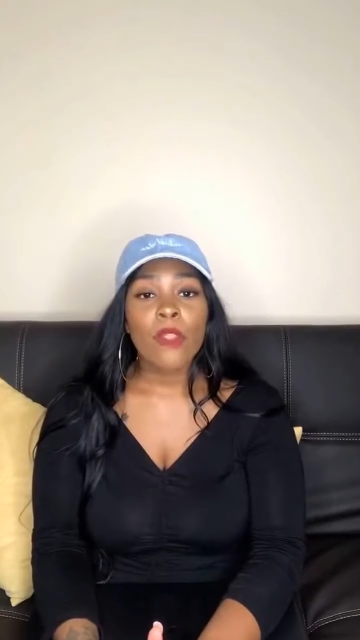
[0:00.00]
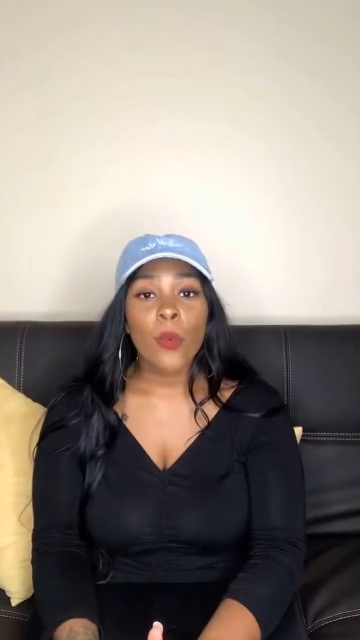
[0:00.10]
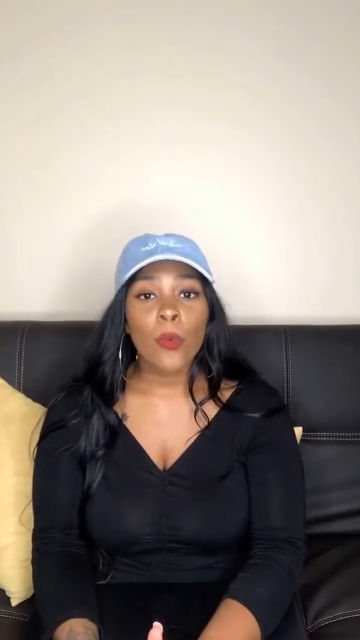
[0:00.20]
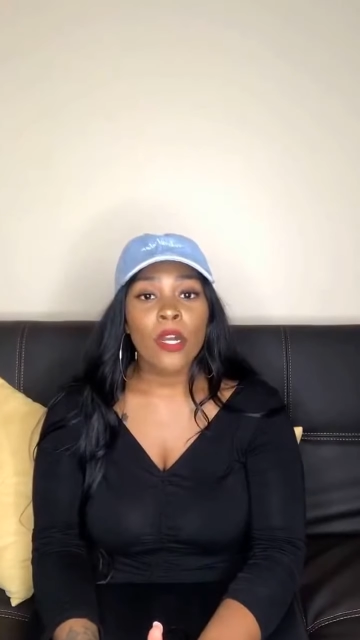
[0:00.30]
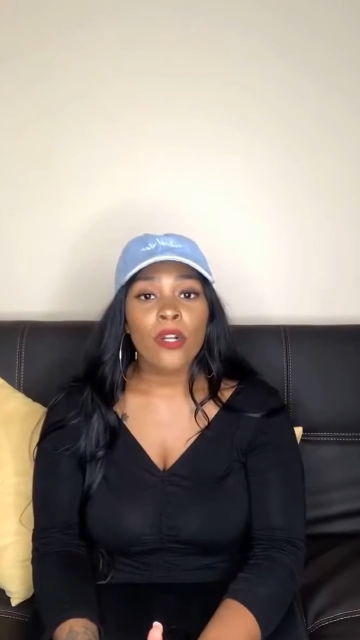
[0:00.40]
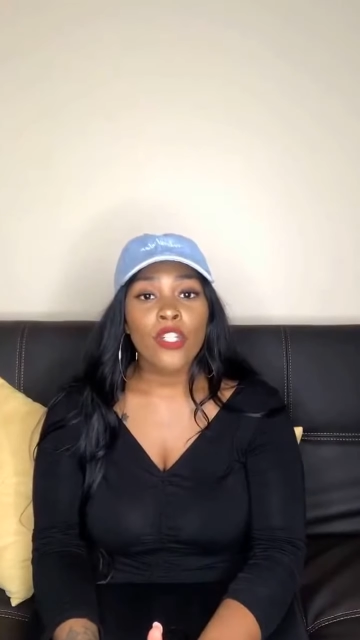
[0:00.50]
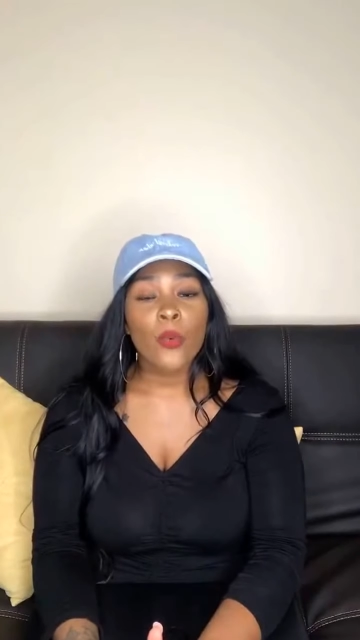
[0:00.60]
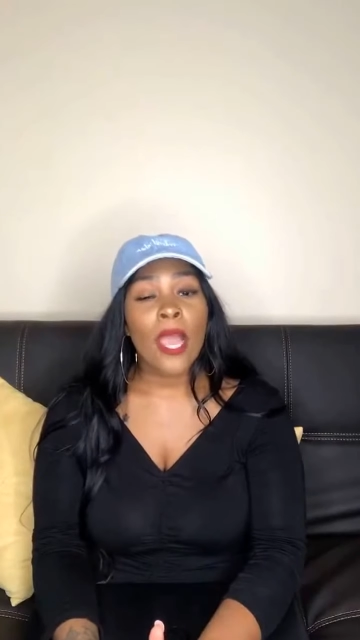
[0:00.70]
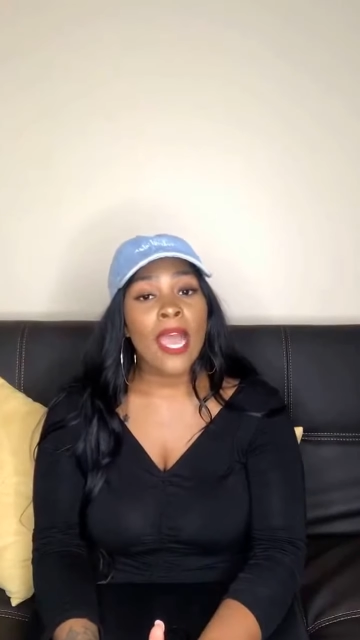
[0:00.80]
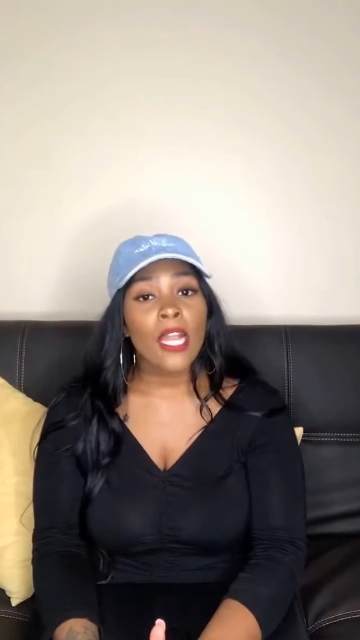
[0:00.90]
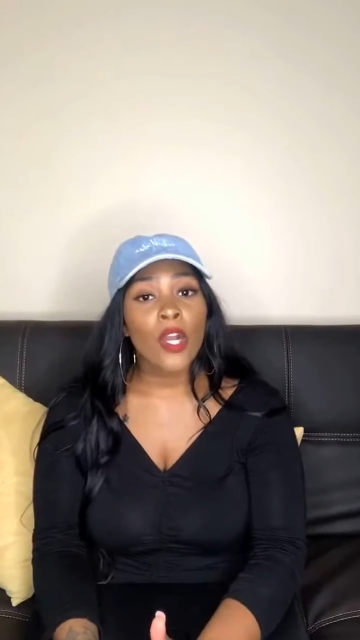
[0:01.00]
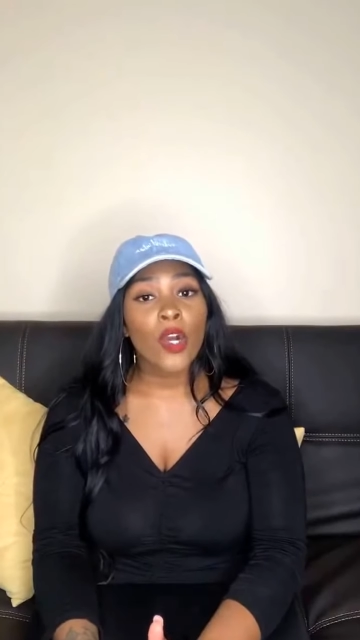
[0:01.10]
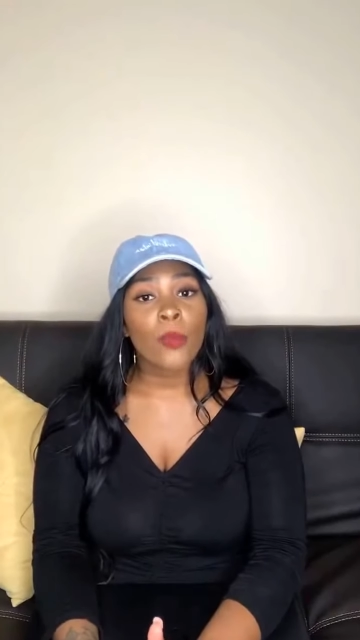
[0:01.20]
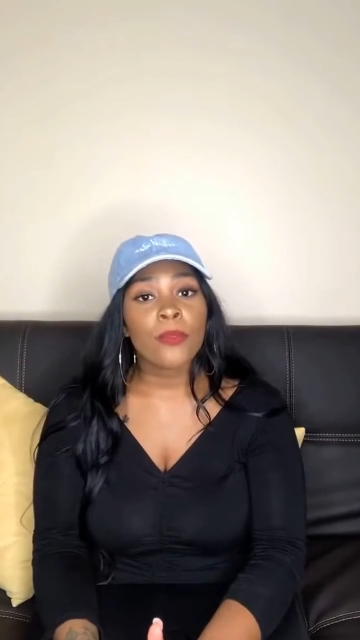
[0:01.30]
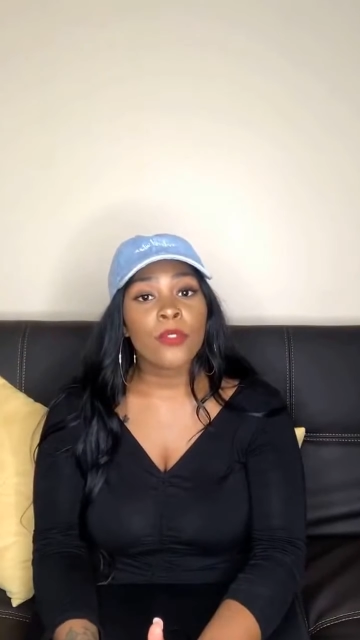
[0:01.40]
Well, you had
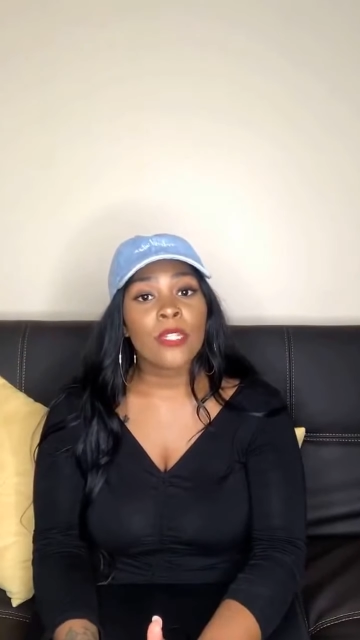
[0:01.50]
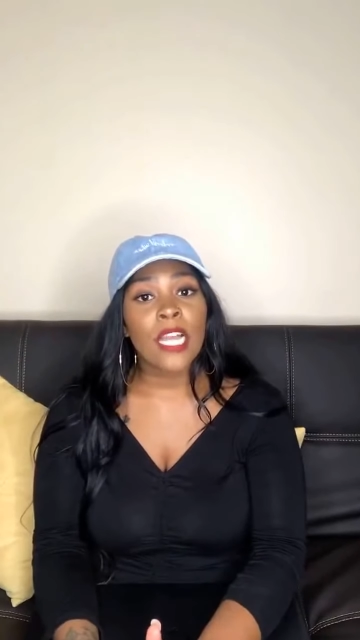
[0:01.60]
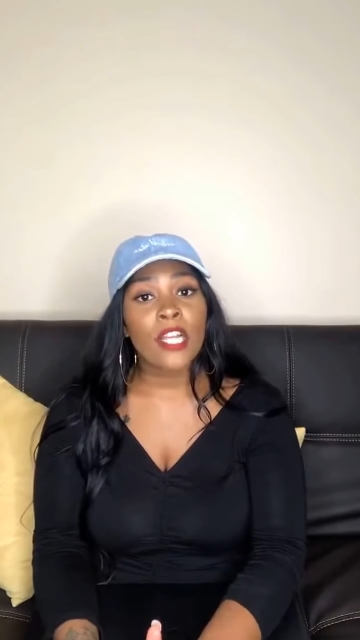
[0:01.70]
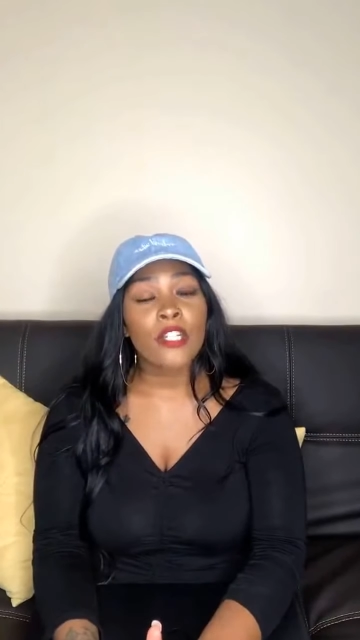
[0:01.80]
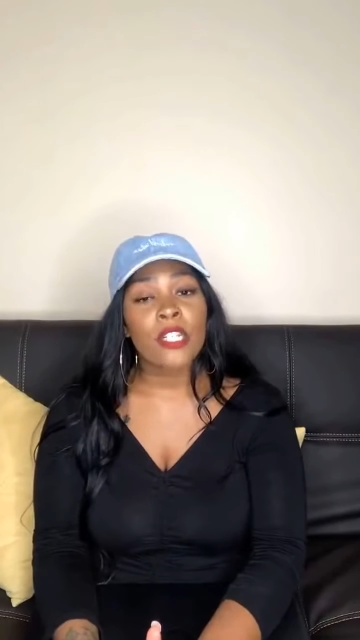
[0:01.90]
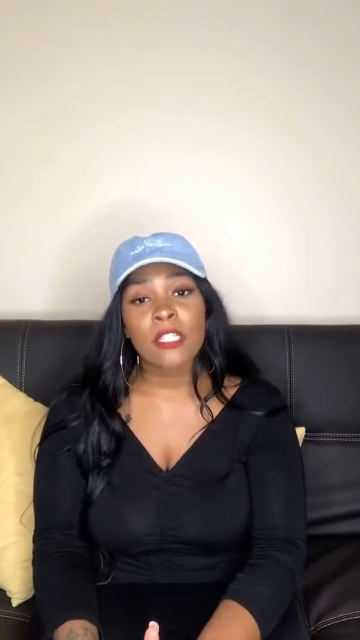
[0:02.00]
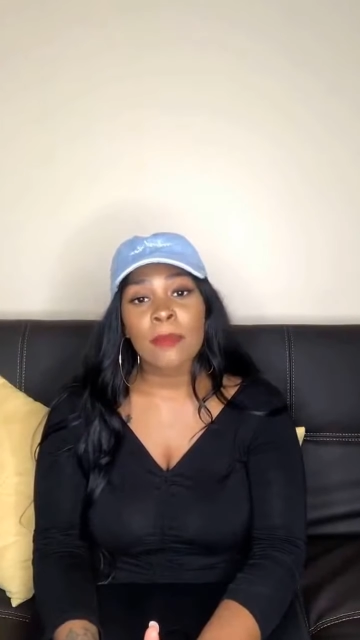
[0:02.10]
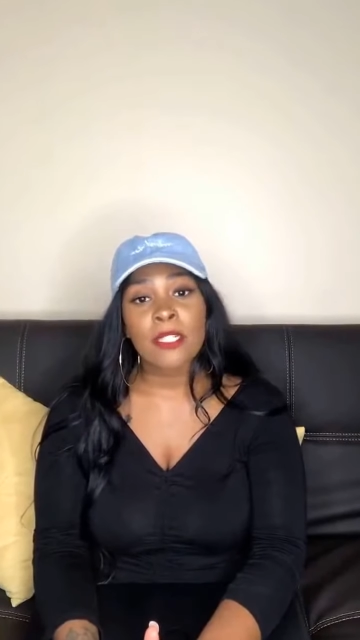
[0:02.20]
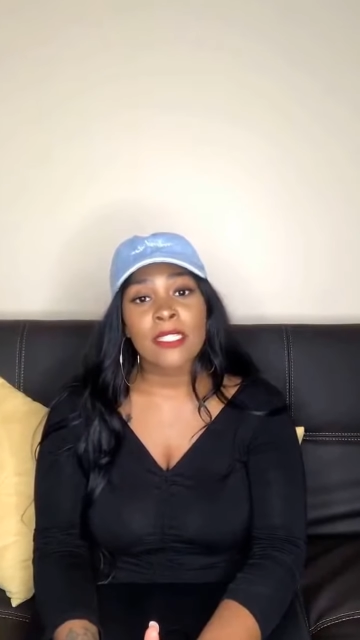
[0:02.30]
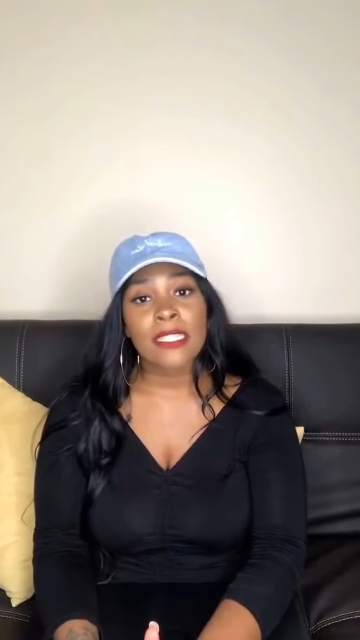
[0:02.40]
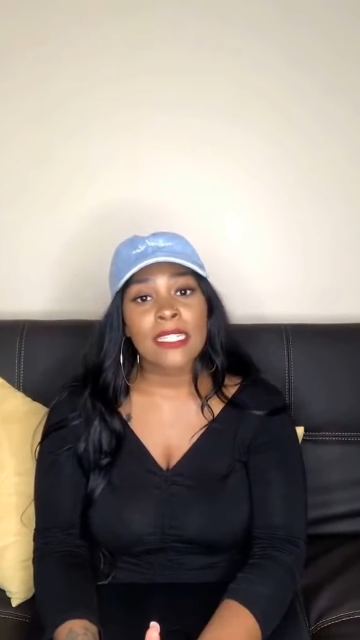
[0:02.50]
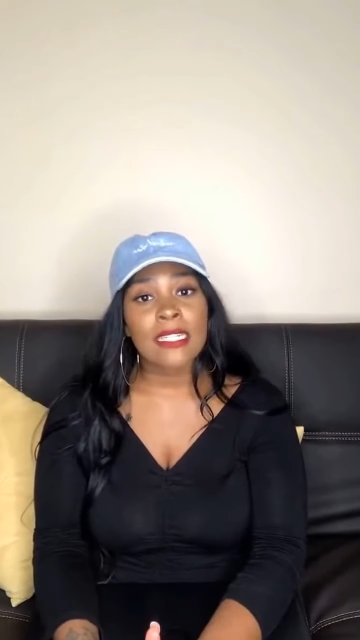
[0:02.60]
hope, so now you're experiencing